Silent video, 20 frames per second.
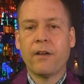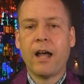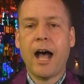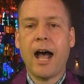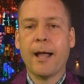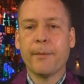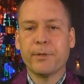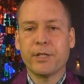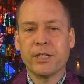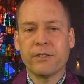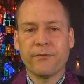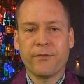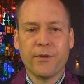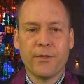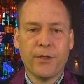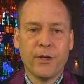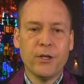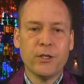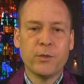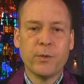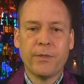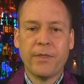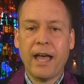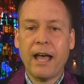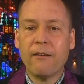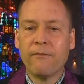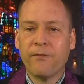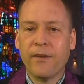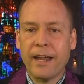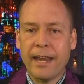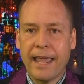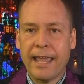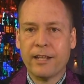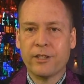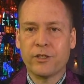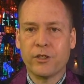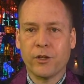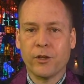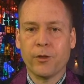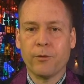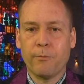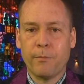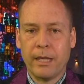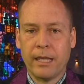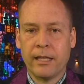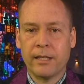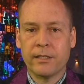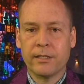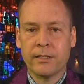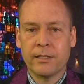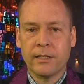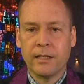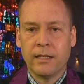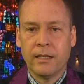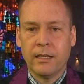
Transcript: option for those without financial means,